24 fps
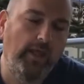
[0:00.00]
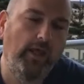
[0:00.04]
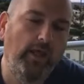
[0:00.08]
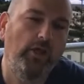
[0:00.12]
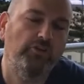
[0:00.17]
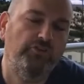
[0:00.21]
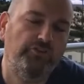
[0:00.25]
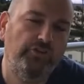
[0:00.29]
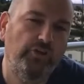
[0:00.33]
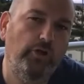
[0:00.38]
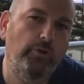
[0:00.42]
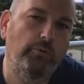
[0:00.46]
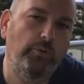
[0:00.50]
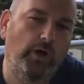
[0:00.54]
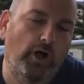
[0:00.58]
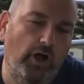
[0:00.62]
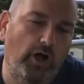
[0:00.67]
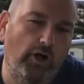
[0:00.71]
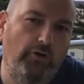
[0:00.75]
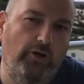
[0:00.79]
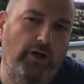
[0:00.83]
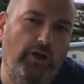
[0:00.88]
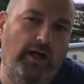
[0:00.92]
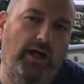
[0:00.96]
So
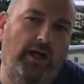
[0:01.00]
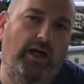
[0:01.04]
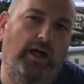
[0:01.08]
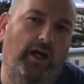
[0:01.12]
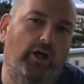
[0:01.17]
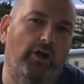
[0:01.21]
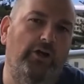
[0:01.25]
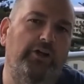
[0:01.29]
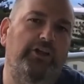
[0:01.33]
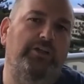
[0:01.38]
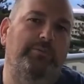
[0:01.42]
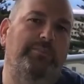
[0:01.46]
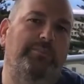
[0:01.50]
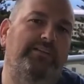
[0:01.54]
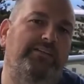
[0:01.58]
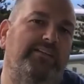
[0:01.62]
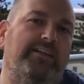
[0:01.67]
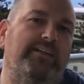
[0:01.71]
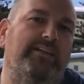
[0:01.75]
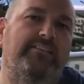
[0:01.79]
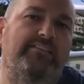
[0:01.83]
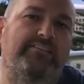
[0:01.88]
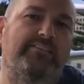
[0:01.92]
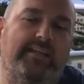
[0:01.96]
our argument
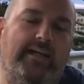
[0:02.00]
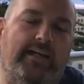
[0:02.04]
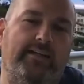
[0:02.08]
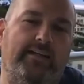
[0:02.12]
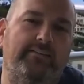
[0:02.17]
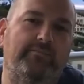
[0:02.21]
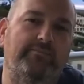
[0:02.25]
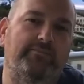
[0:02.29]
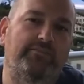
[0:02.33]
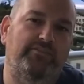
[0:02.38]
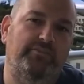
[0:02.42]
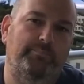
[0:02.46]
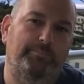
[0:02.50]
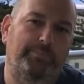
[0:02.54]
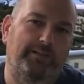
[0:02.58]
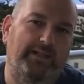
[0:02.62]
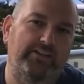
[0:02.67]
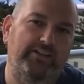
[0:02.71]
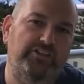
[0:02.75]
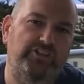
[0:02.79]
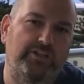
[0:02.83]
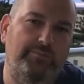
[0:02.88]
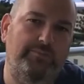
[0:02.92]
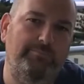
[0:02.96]
is that supply
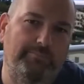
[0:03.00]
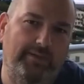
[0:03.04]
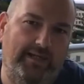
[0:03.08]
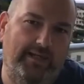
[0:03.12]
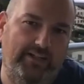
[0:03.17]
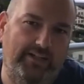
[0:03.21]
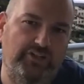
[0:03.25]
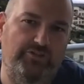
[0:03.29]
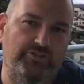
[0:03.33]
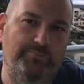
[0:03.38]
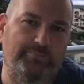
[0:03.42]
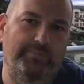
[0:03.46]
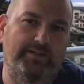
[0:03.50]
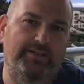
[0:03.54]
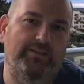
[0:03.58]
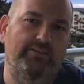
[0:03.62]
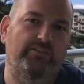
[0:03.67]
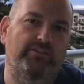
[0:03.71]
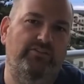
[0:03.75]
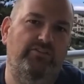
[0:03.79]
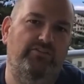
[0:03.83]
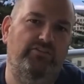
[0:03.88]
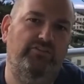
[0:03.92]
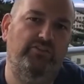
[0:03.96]
chain
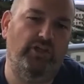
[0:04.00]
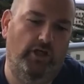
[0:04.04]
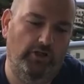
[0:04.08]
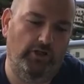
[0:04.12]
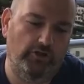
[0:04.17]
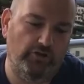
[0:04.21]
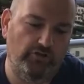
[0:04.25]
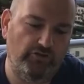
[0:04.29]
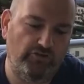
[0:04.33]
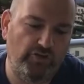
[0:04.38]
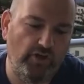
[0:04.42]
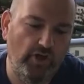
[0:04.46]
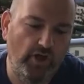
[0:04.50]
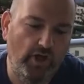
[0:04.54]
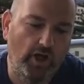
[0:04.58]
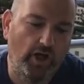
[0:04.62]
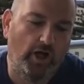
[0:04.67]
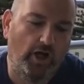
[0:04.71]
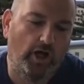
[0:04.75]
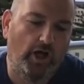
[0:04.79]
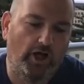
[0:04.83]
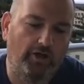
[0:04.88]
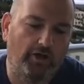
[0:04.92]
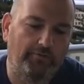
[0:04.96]
management scholars
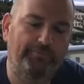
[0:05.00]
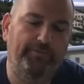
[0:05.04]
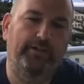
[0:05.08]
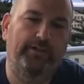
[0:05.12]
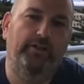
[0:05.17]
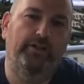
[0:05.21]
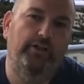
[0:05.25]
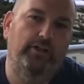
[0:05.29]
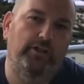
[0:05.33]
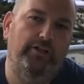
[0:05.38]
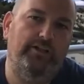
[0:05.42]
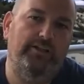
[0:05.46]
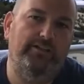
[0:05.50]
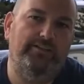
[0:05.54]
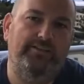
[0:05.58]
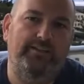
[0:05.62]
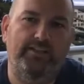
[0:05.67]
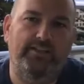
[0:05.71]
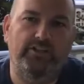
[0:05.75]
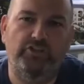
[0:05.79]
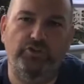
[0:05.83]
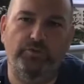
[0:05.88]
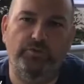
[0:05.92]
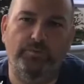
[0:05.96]
often look at the
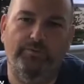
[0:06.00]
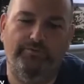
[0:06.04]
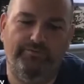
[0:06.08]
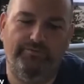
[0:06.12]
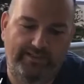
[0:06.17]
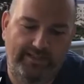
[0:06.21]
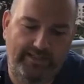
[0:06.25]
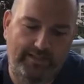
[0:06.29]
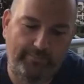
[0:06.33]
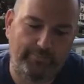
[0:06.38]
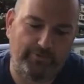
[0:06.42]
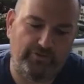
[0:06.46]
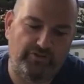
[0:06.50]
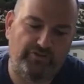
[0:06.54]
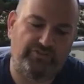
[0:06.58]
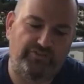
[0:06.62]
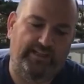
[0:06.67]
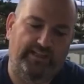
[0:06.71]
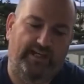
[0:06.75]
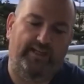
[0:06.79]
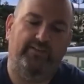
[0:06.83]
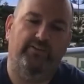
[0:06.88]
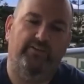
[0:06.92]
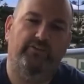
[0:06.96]
issue of labour
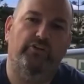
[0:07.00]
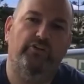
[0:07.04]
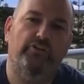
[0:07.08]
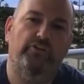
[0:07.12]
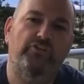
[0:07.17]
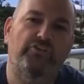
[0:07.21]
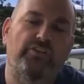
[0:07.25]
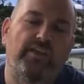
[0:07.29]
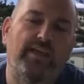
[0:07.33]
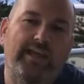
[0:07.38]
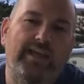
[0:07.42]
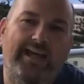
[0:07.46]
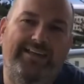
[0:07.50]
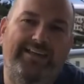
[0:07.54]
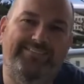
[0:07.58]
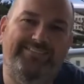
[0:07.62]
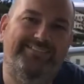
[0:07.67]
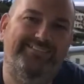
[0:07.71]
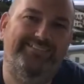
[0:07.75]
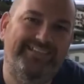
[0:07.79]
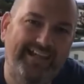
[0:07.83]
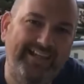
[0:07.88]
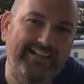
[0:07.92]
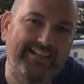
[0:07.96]
standards as a
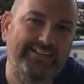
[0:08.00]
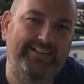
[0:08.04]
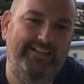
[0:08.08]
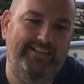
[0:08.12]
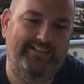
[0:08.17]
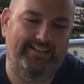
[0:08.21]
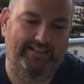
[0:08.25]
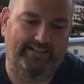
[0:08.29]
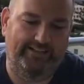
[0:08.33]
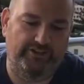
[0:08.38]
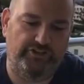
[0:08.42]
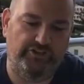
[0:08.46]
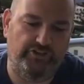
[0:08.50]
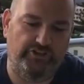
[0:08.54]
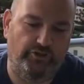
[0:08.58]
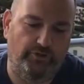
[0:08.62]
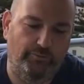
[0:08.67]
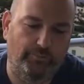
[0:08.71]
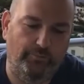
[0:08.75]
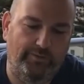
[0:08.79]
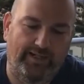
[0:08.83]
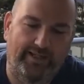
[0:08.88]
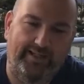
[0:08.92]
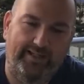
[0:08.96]
technical issue,
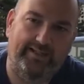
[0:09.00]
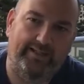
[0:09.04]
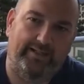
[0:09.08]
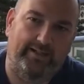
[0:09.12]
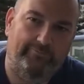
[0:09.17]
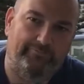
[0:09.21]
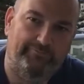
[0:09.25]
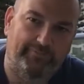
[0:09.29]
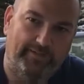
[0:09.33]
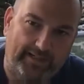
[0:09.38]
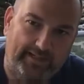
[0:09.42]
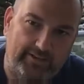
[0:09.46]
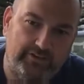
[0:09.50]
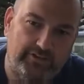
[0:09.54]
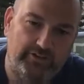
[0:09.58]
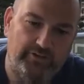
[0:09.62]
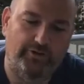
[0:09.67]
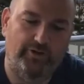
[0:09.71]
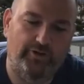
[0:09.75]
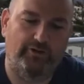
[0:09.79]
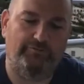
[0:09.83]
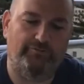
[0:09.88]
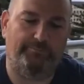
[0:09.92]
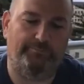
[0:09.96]
like a factor
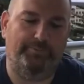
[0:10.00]
of